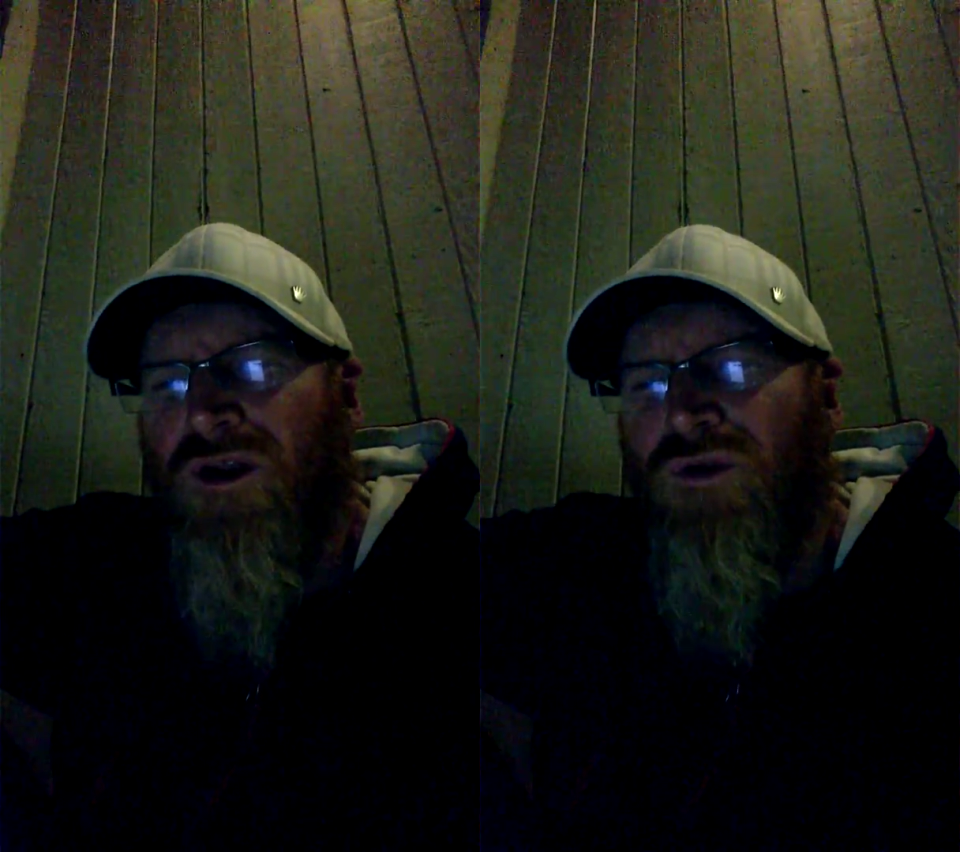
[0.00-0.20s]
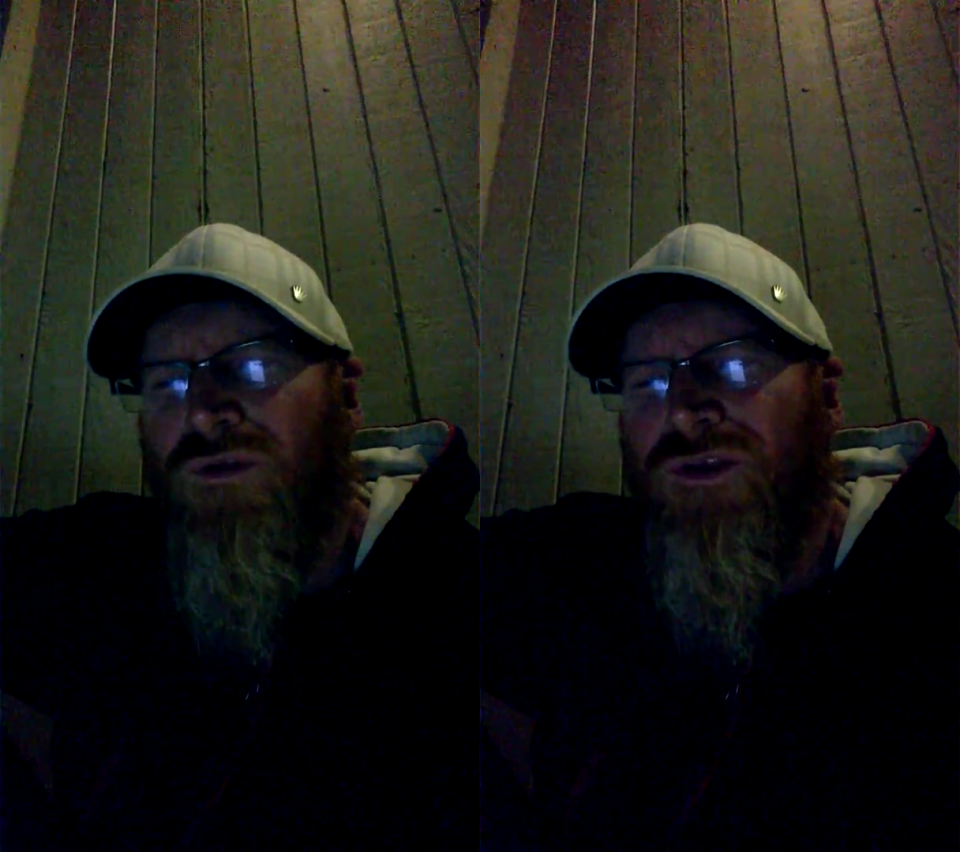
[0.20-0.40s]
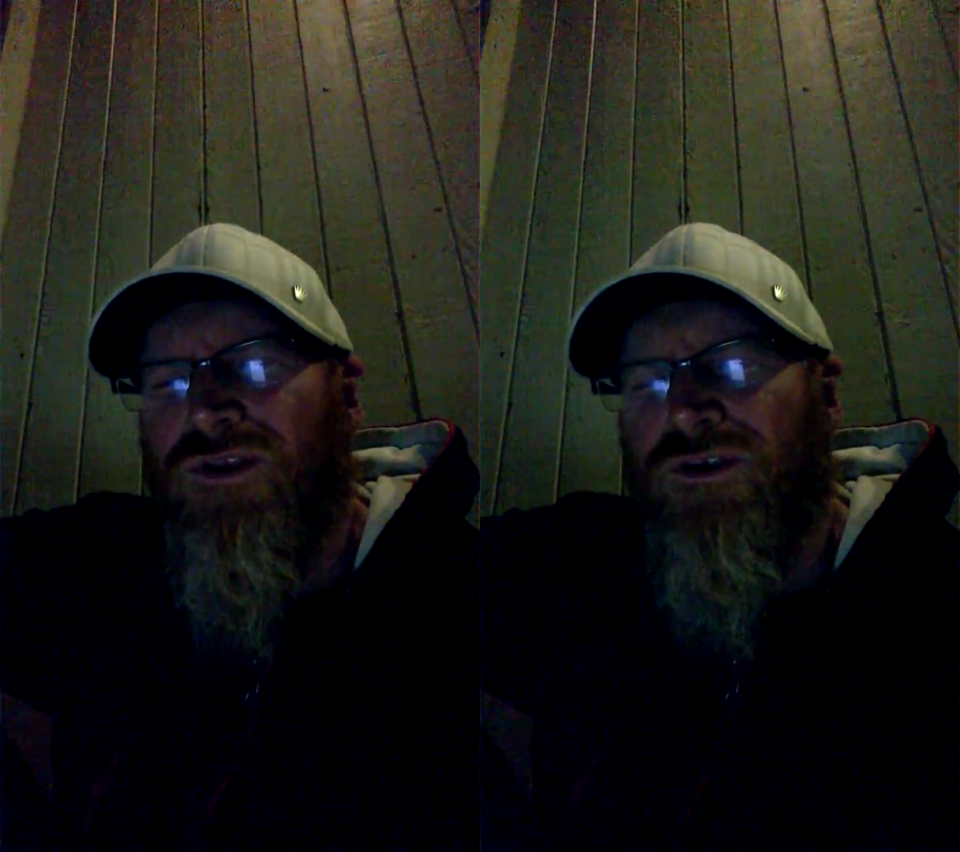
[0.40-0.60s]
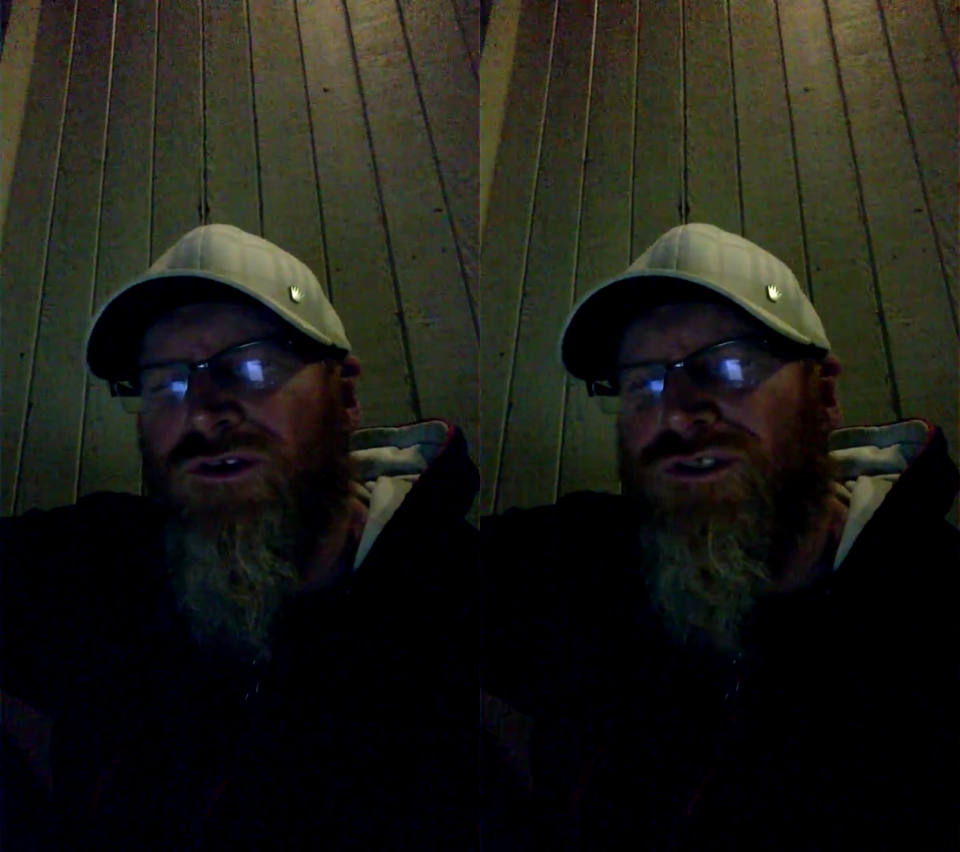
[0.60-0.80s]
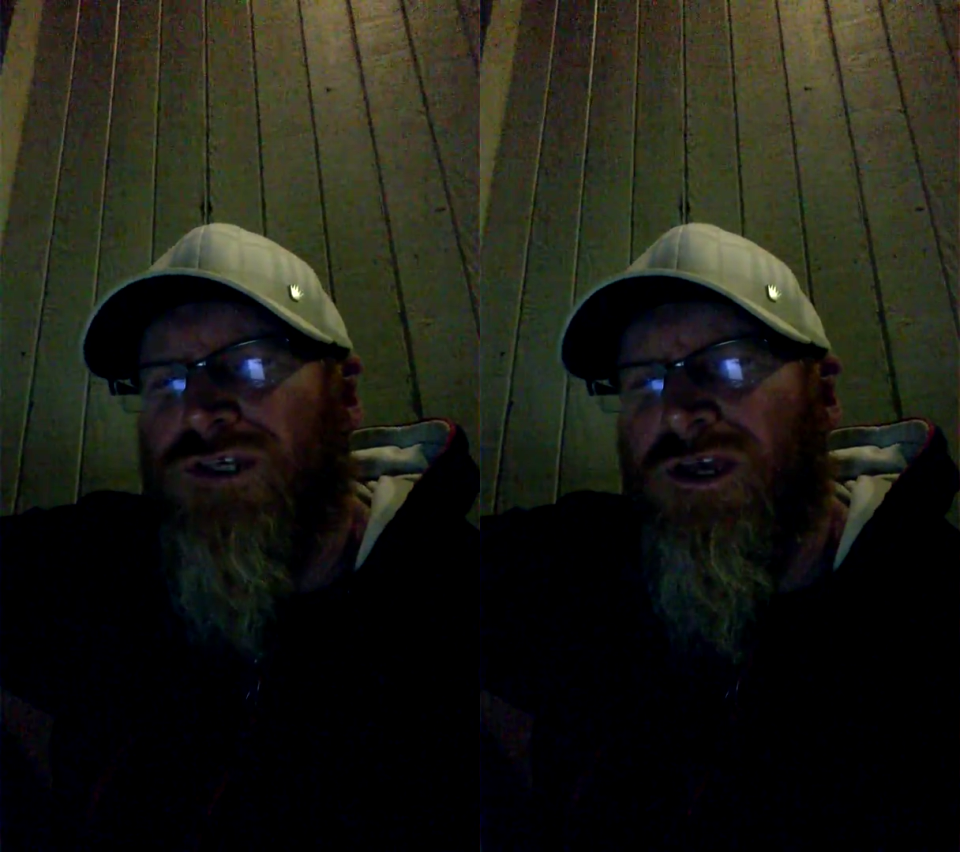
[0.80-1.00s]
only do you
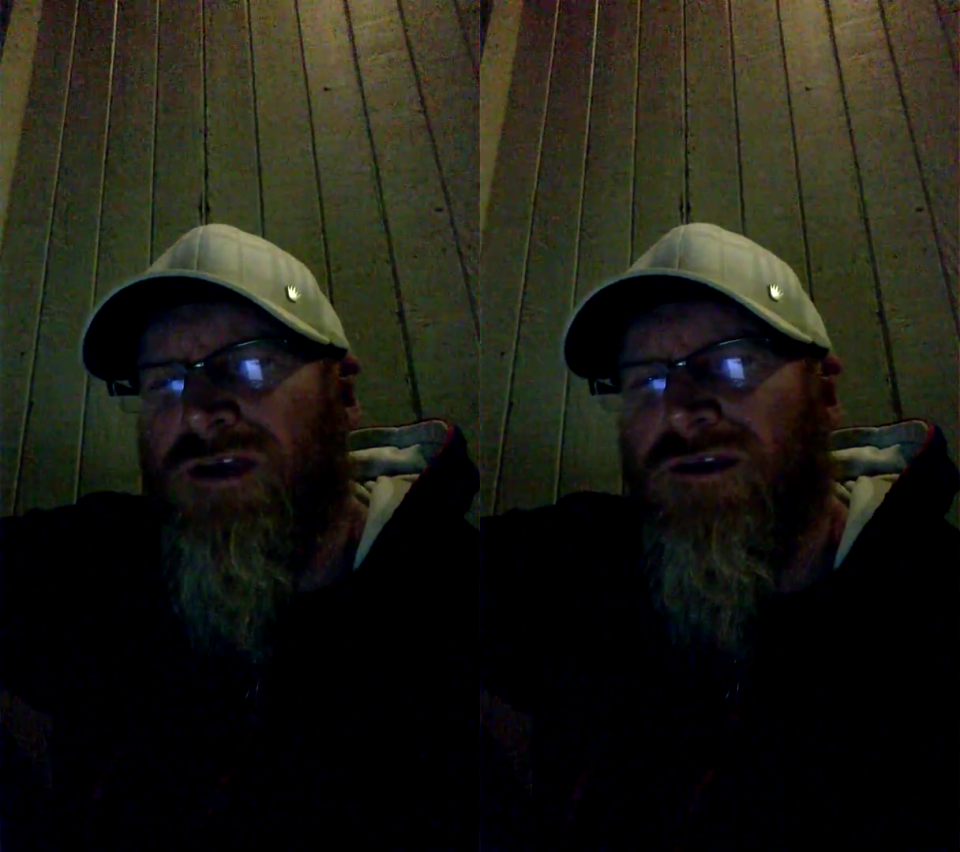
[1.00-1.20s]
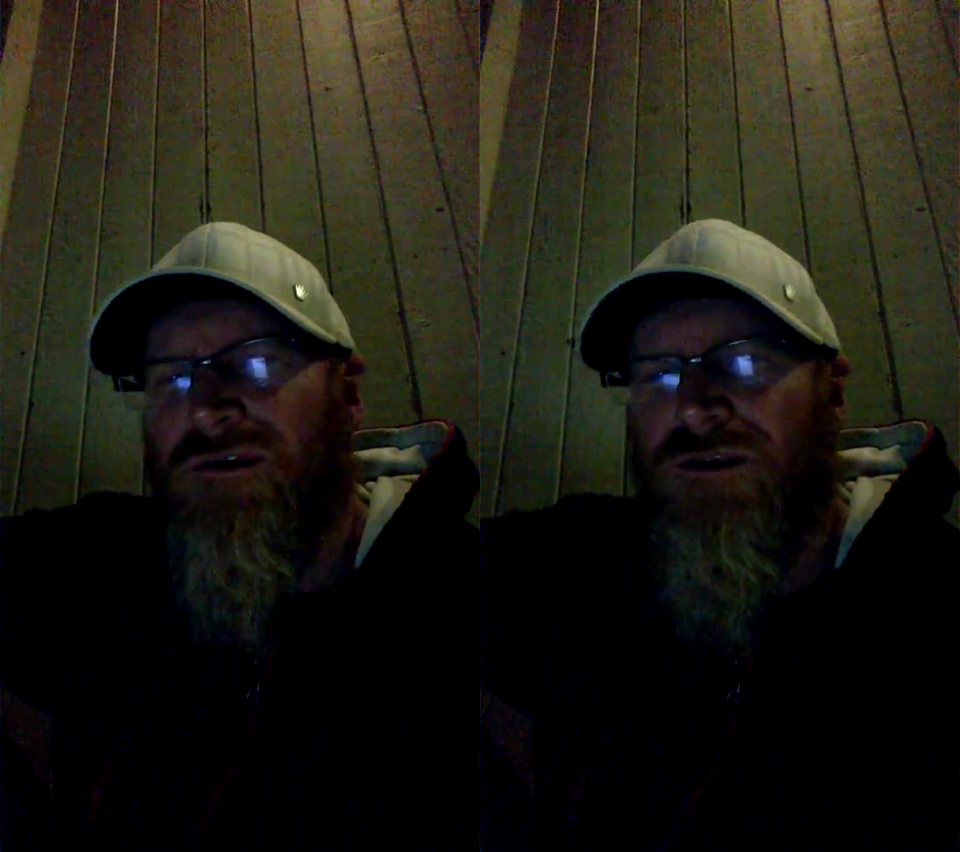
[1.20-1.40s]
say